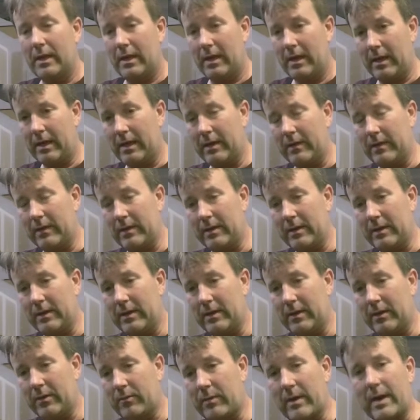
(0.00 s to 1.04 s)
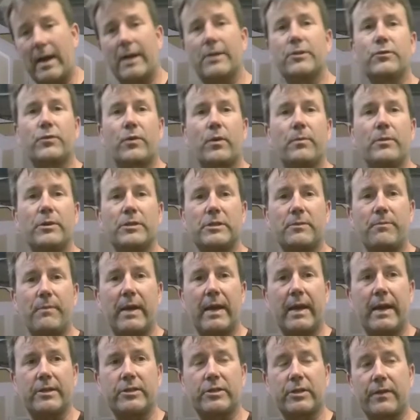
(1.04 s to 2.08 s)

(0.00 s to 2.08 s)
and the rods were mismatched.